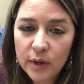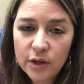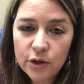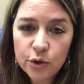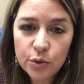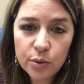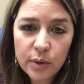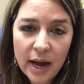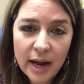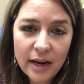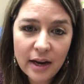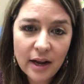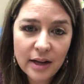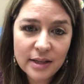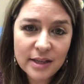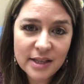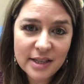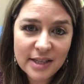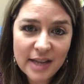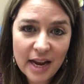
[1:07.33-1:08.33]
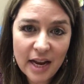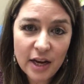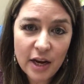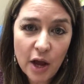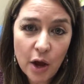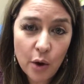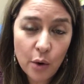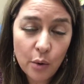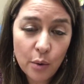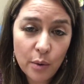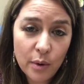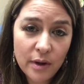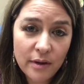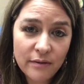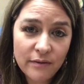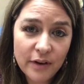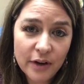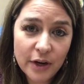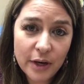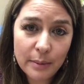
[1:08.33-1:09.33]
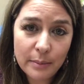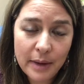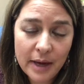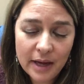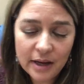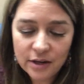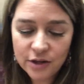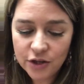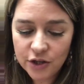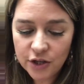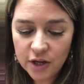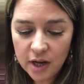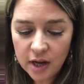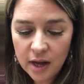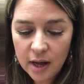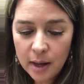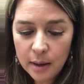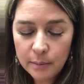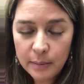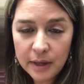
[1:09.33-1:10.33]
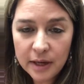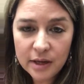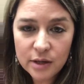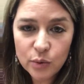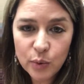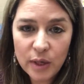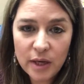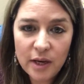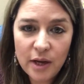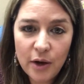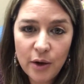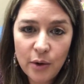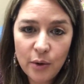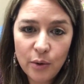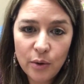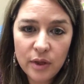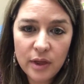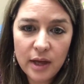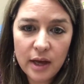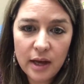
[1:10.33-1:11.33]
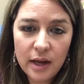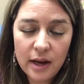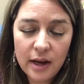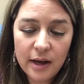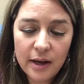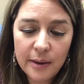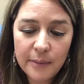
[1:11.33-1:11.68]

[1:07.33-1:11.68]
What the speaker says: try not to say no very much, because we know that